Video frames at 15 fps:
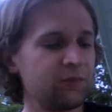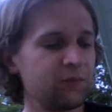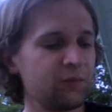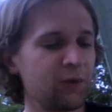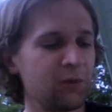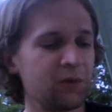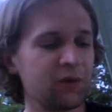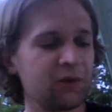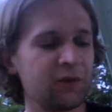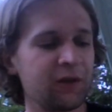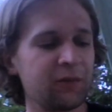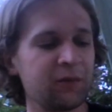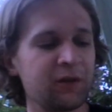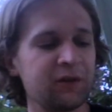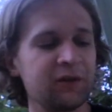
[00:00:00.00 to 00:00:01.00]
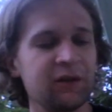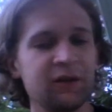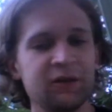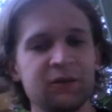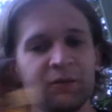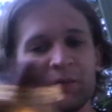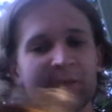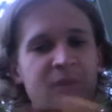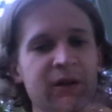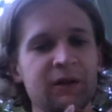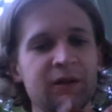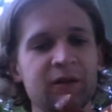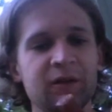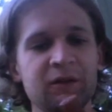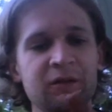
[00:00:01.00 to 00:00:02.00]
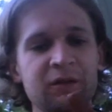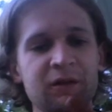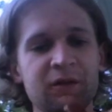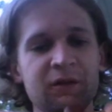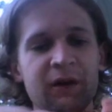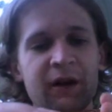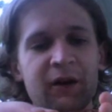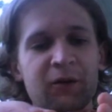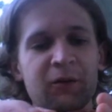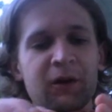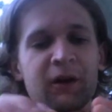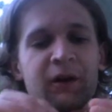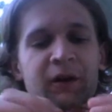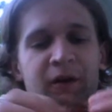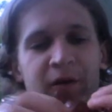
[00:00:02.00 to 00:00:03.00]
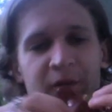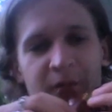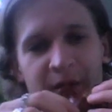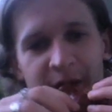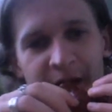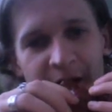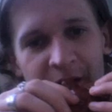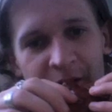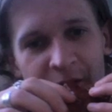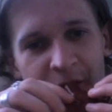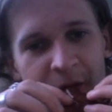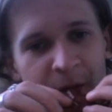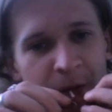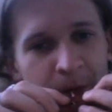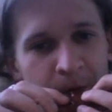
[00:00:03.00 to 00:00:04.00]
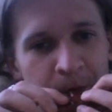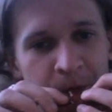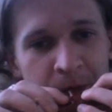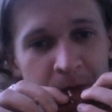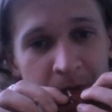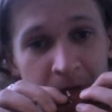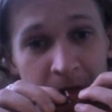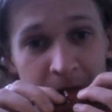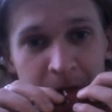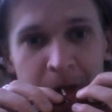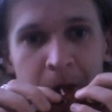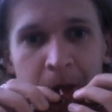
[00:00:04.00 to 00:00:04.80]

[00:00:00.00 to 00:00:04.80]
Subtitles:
remember the correct pronunciation. But for the fire one, we have this.